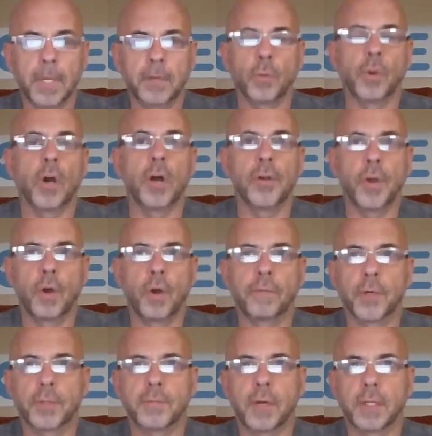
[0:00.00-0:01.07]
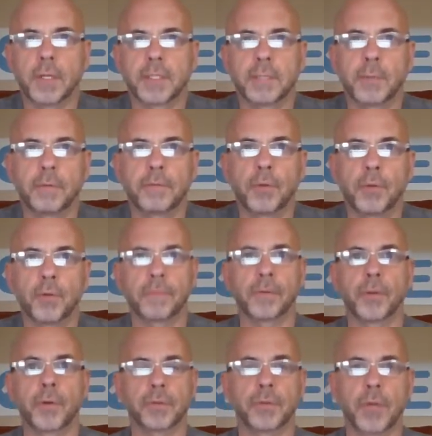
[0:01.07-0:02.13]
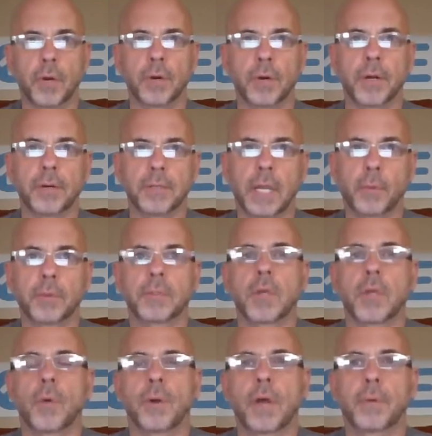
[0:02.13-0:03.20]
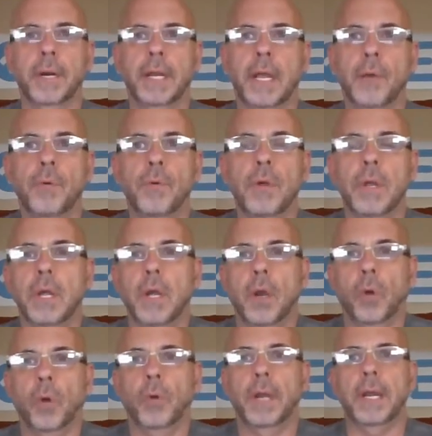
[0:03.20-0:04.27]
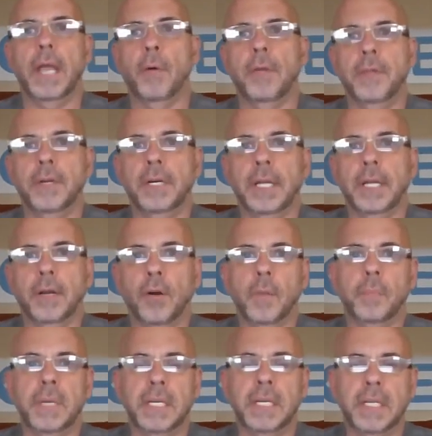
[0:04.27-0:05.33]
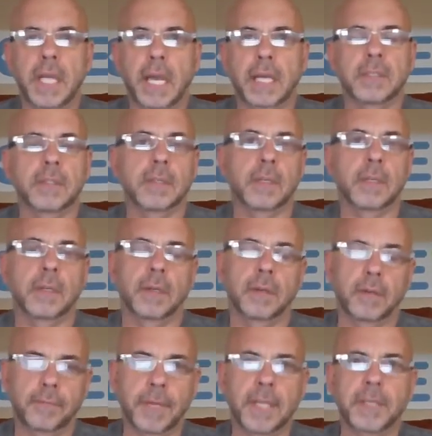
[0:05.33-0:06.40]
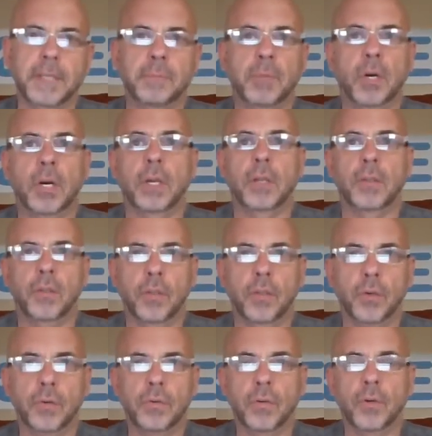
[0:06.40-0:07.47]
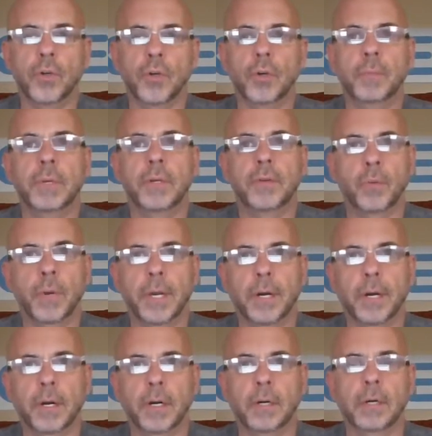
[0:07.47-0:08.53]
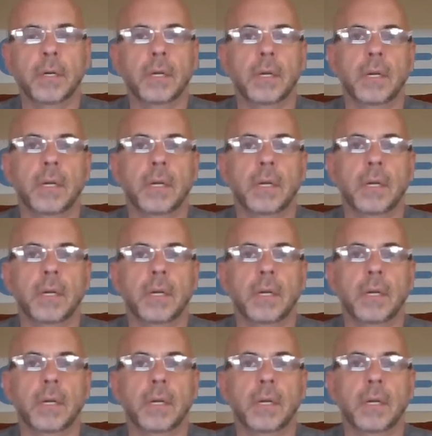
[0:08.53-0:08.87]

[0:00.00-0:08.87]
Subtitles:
So we all know, first of all, just let me review for those who don't understand what's going on right now. Right now on the internet, all the big techs, Facebook, YouTube, Twitter,